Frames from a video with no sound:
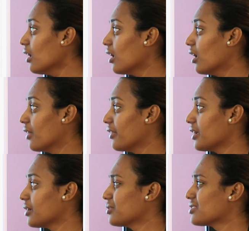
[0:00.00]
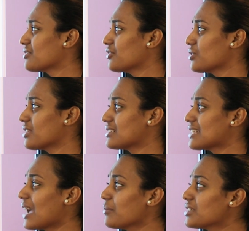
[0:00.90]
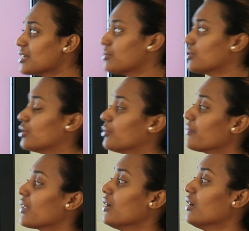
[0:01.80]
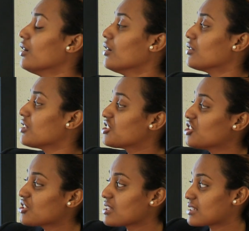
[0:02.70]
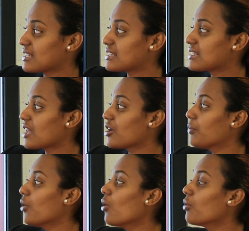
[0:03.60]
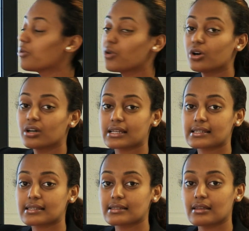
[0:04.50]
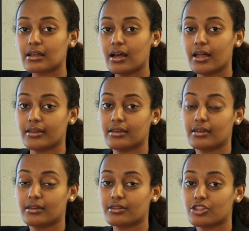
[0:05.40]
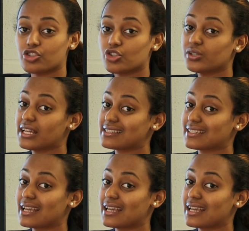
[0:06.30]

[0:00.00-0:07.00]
They're able to view their timetable. The teachers can set up homeworks and the students